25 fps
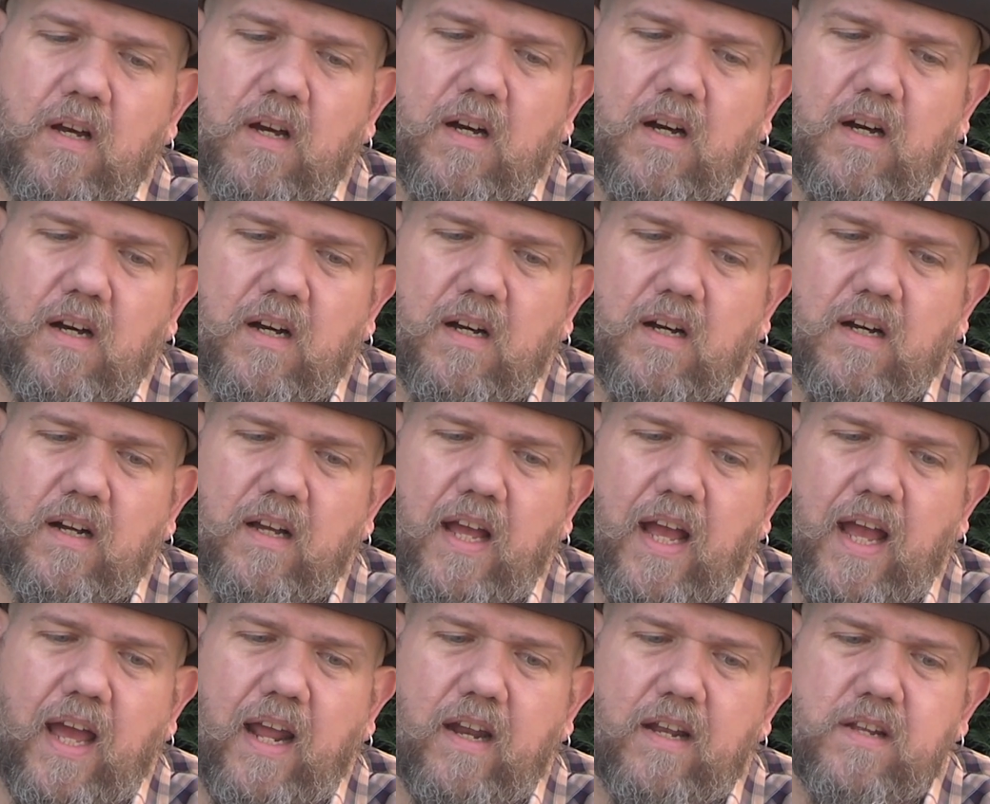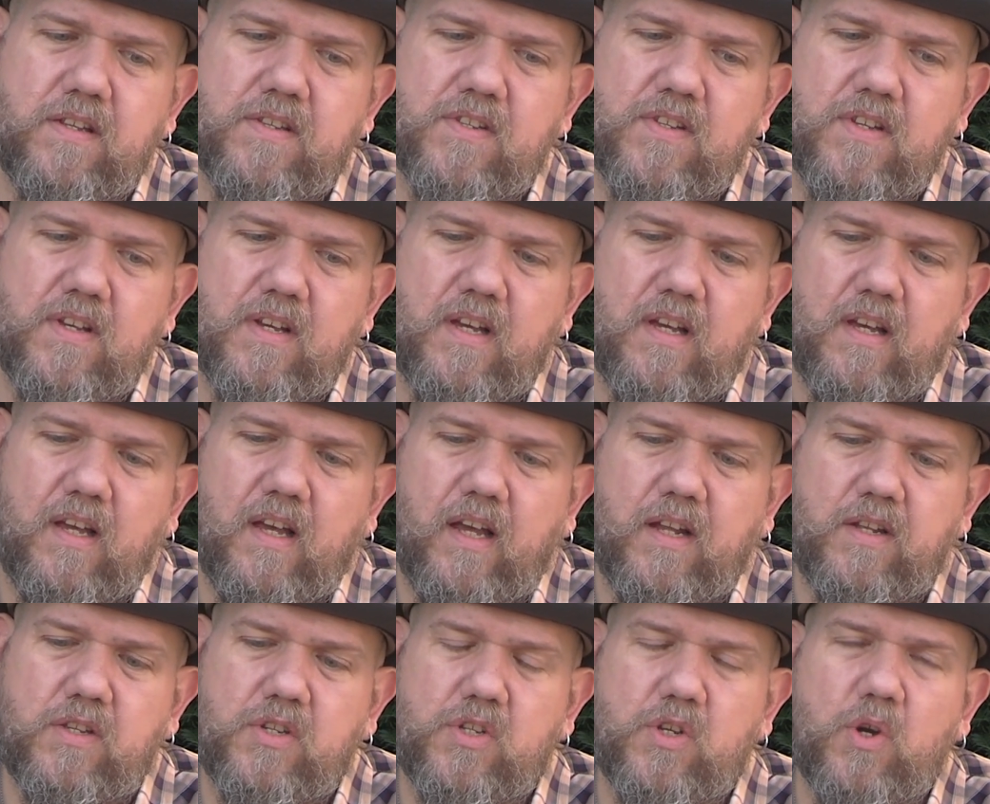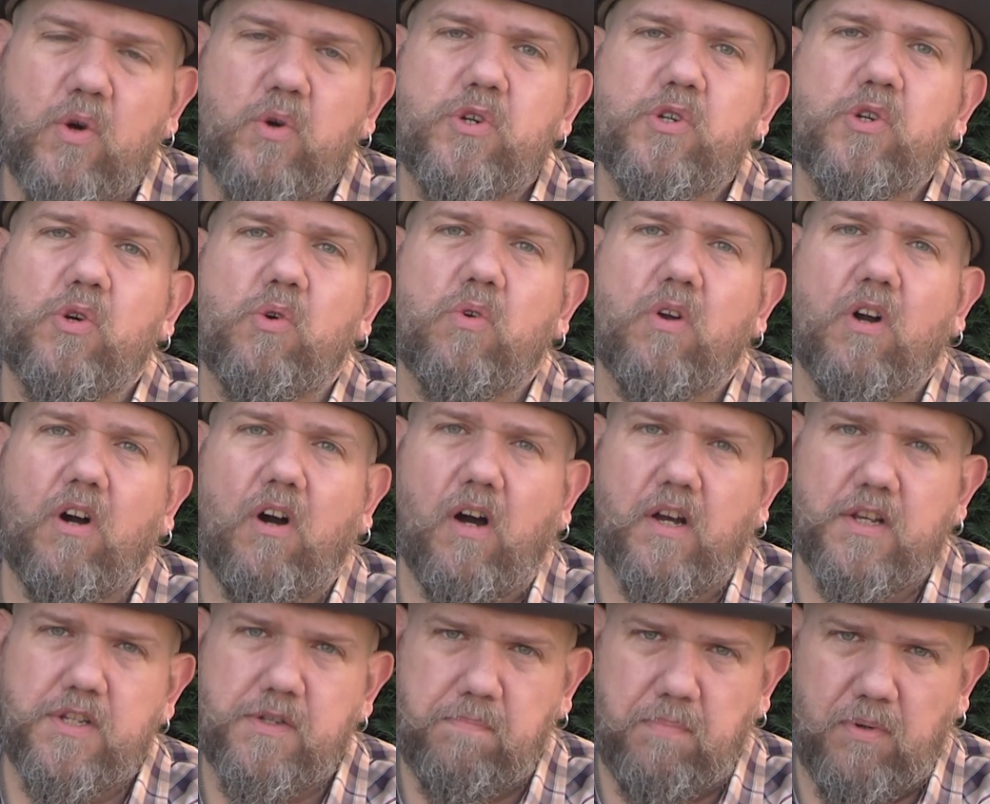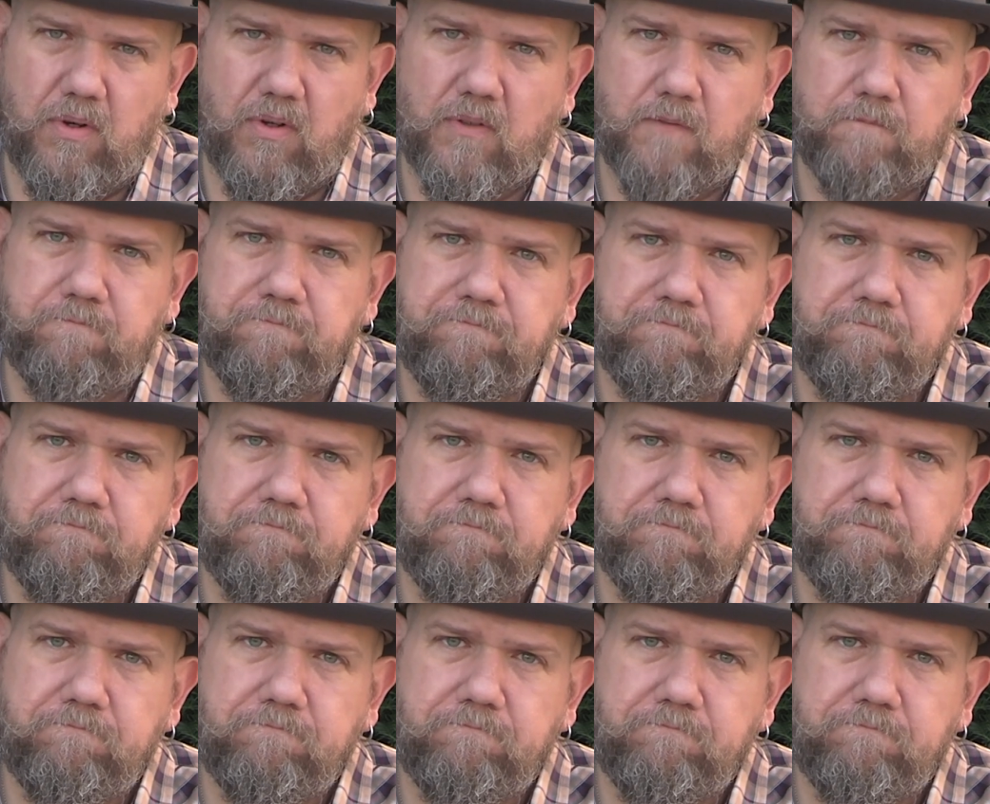and its social gospel.